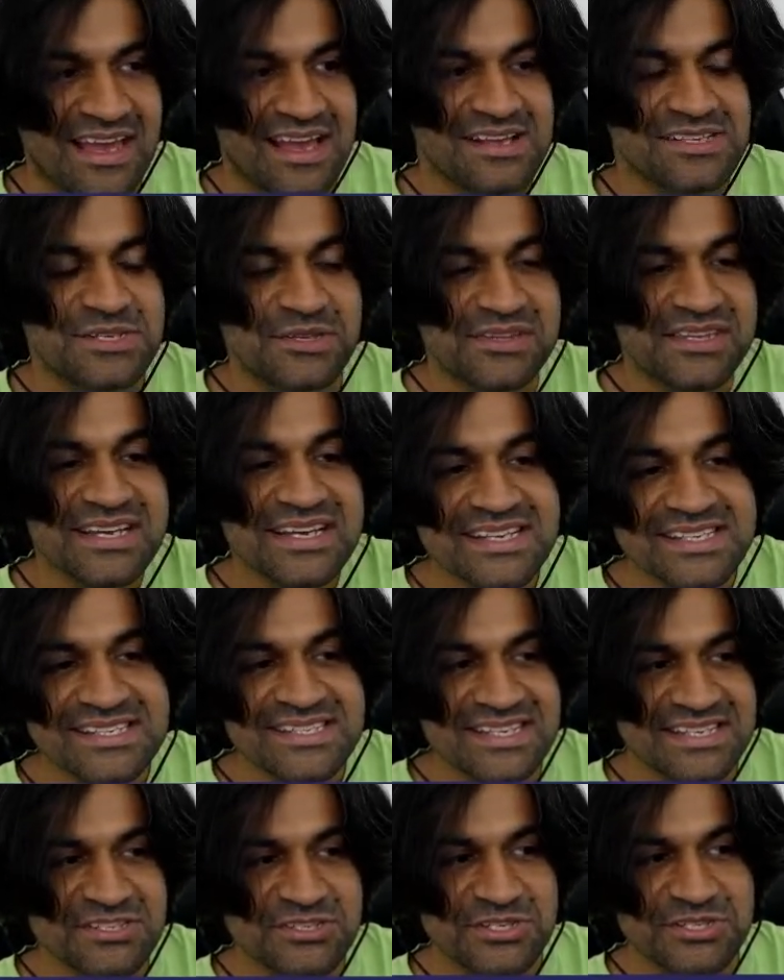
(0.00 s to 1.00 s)
So
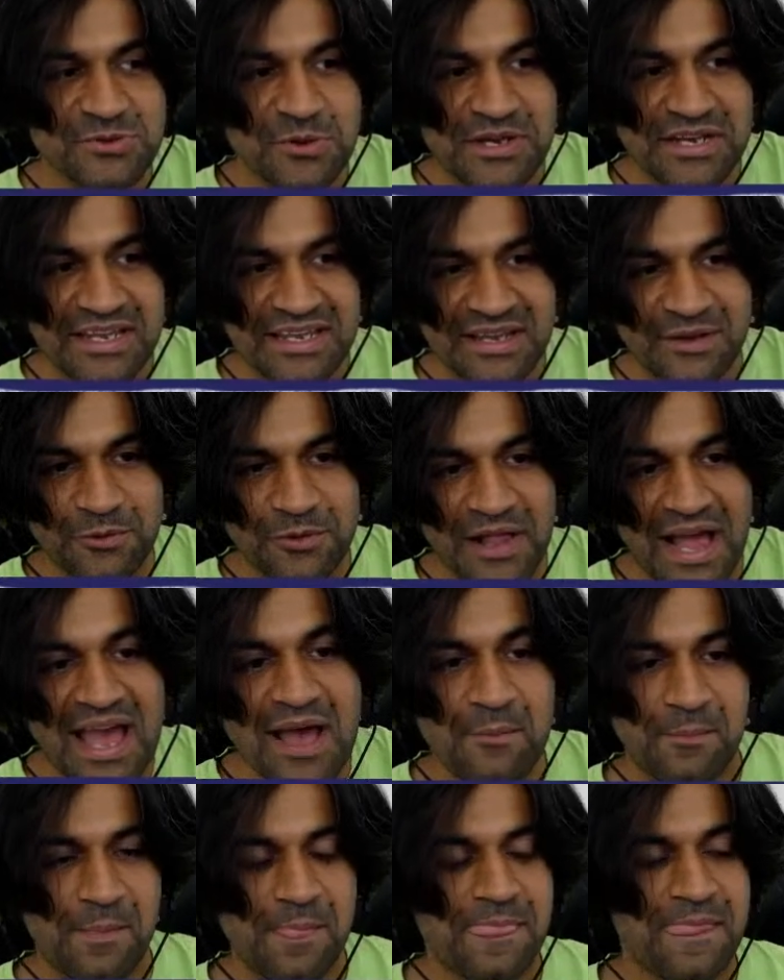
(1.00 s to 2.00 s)
this is just going to equal
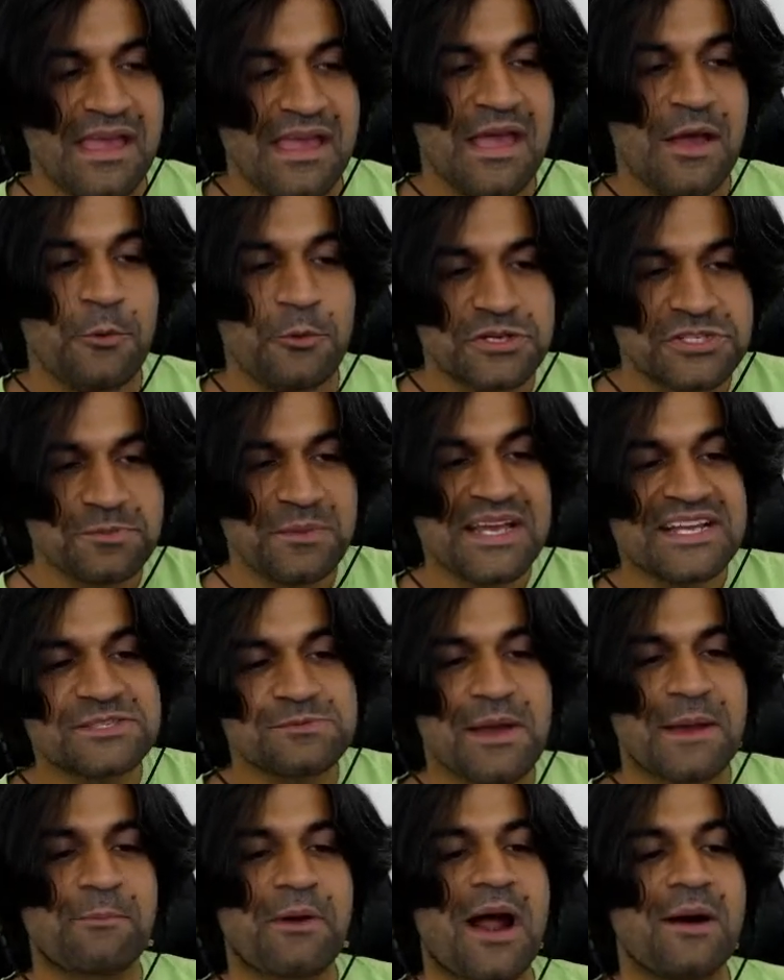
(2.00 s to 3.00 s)
M, which means
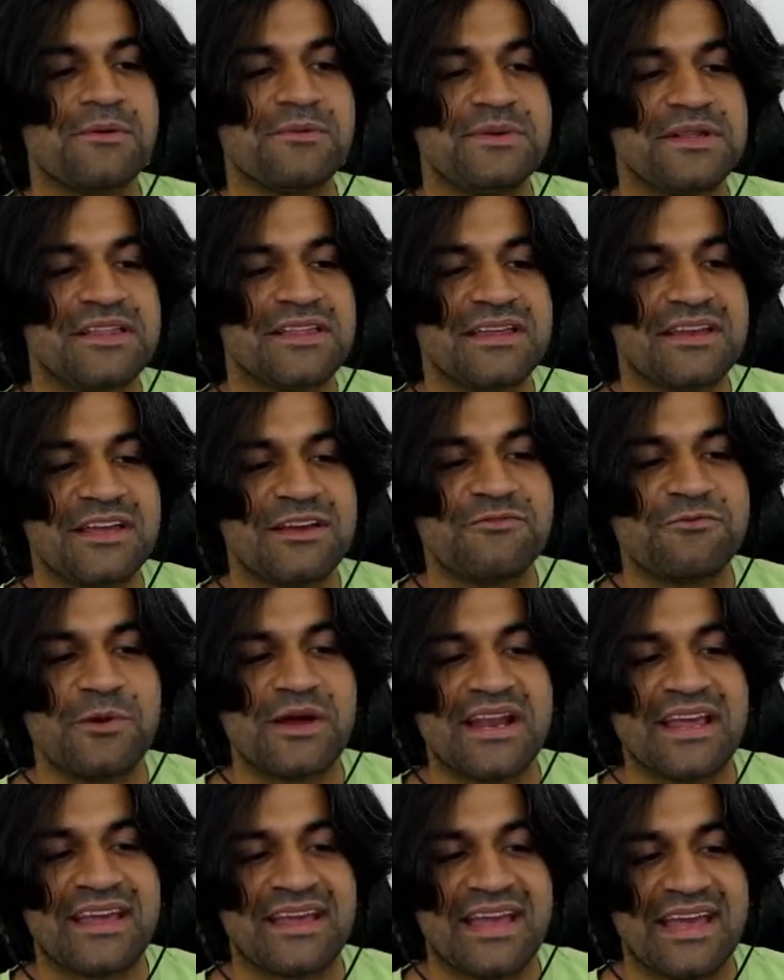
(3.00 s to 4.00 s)
my probability of
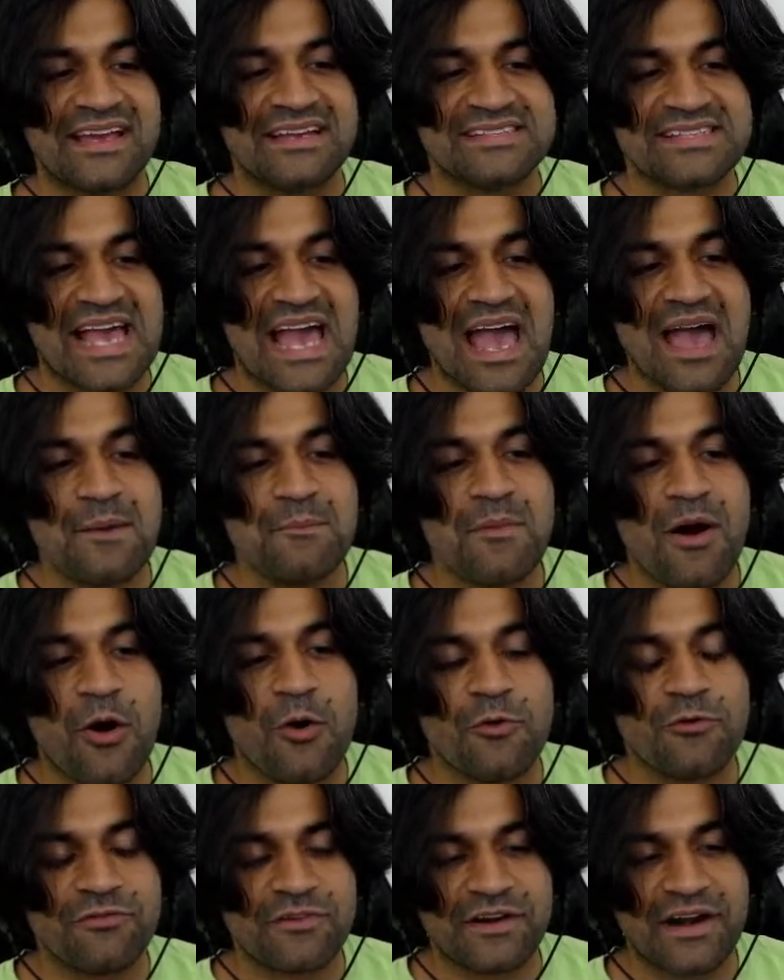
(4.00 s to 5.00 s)
winning is M
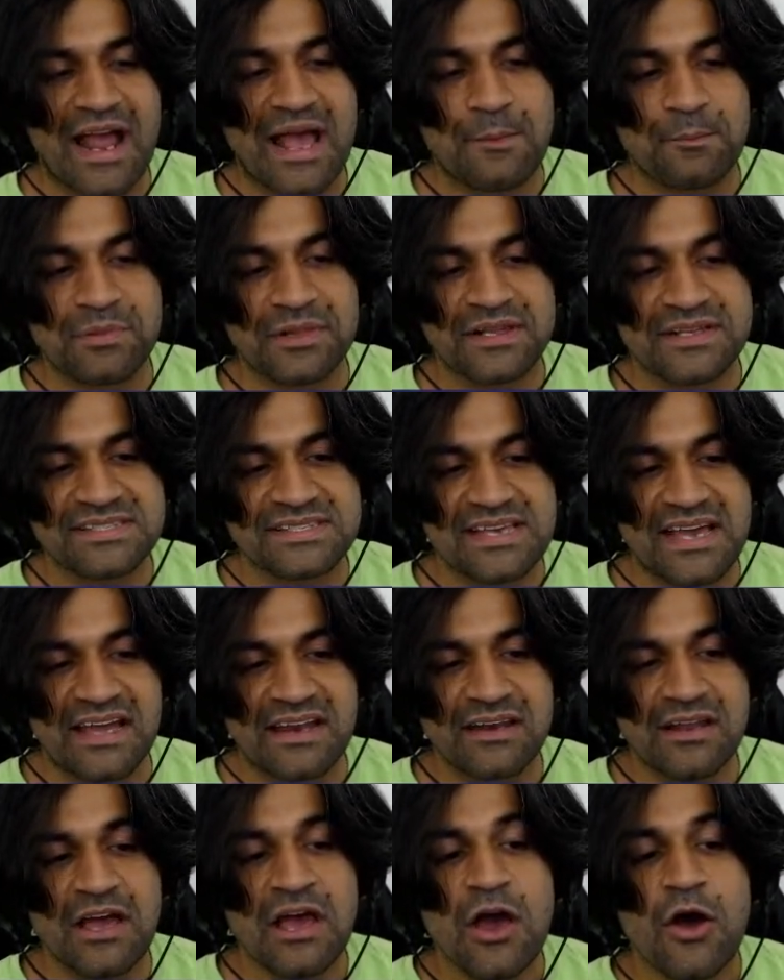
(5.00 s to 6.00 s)
over M plus
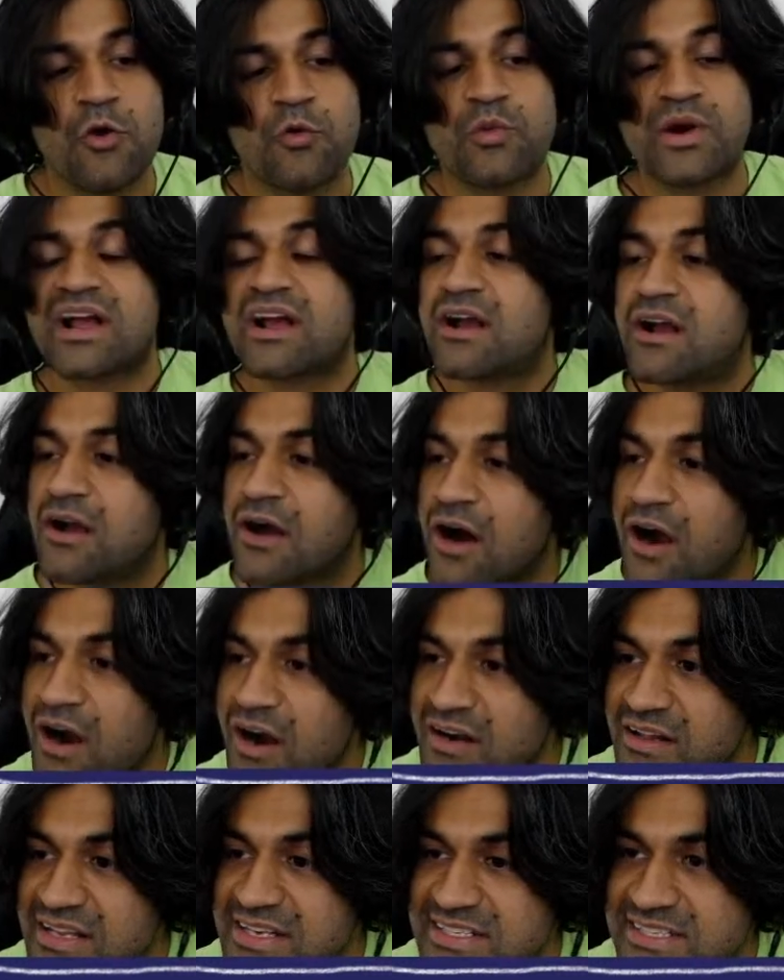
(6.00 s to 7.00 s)
N,
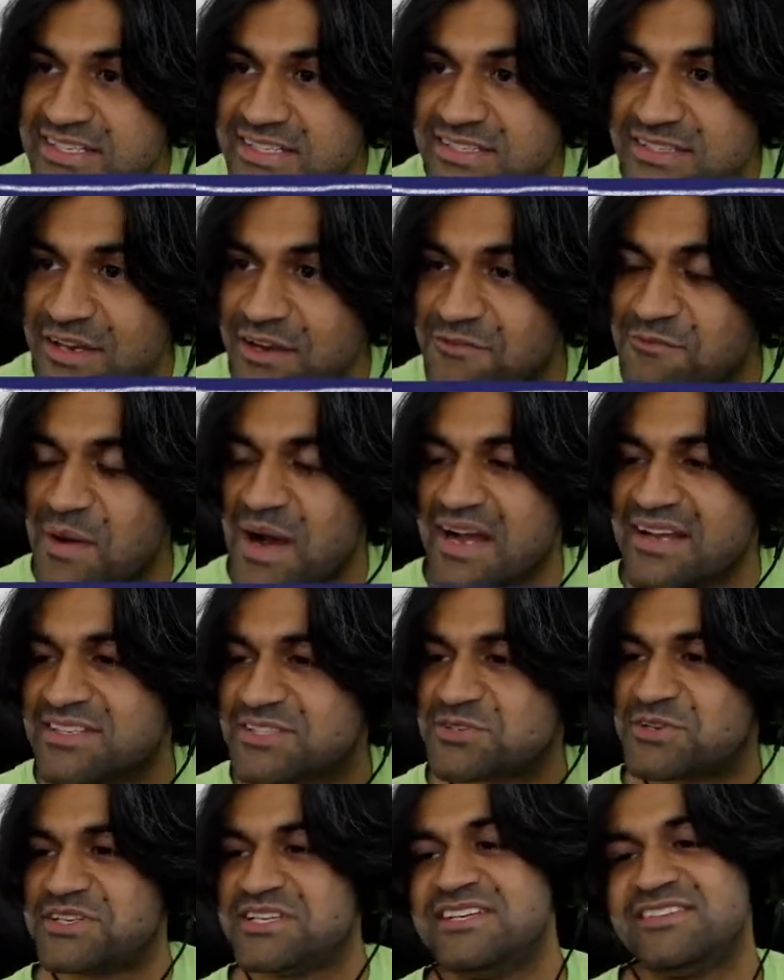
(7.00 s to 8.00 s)
regardless of my
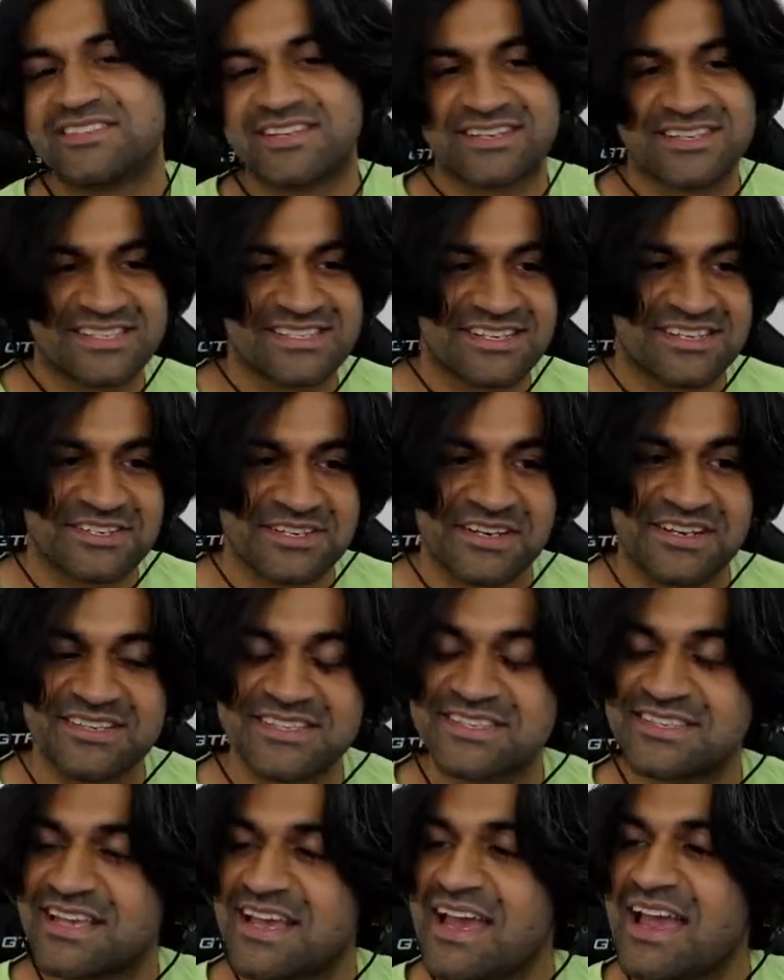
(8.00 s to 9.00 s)
strategic
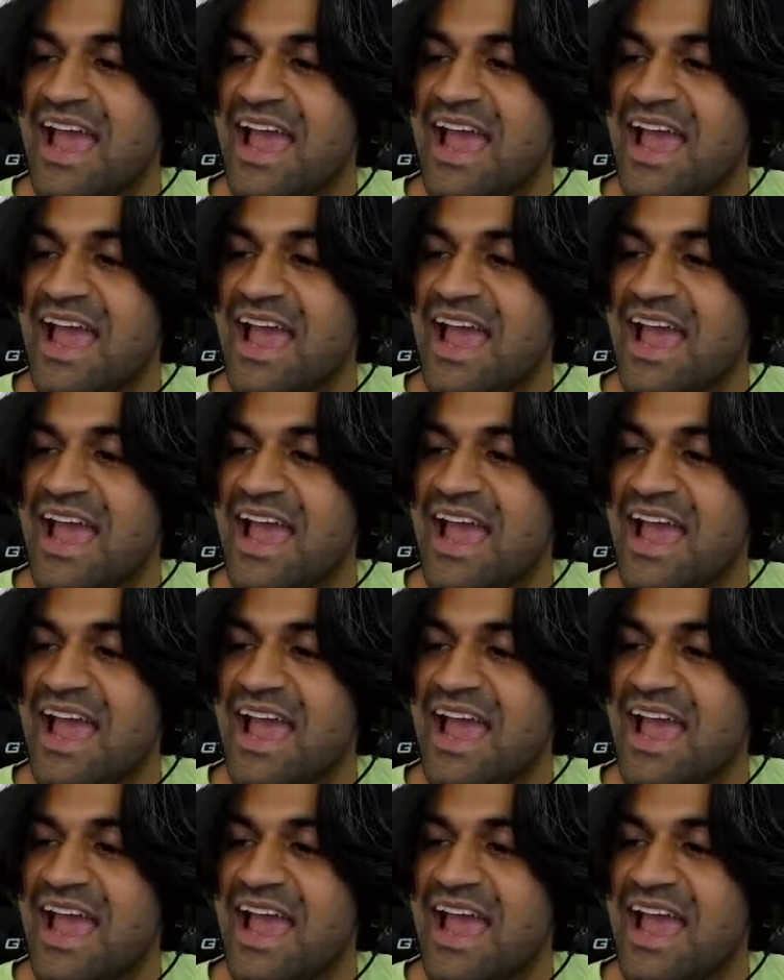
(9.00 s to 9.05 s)
decisions.